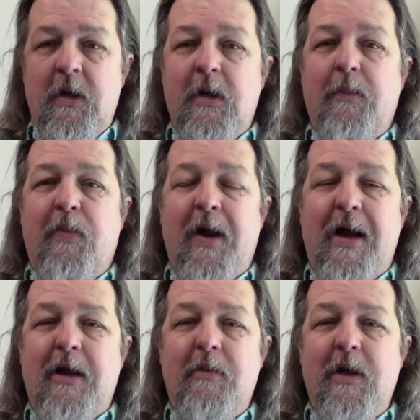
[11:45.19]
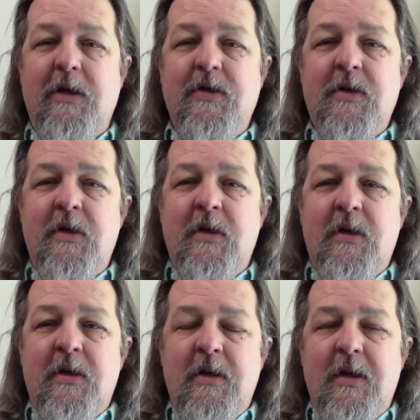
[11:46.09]
The problem is
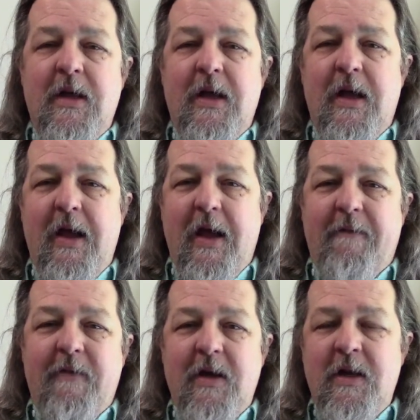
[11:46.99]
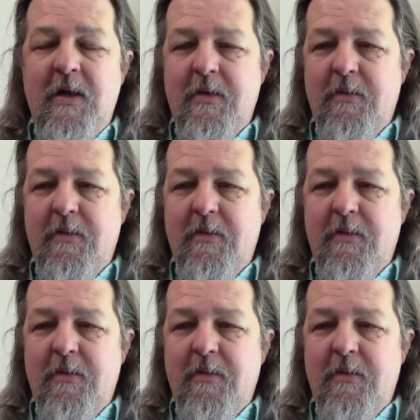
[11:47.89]
every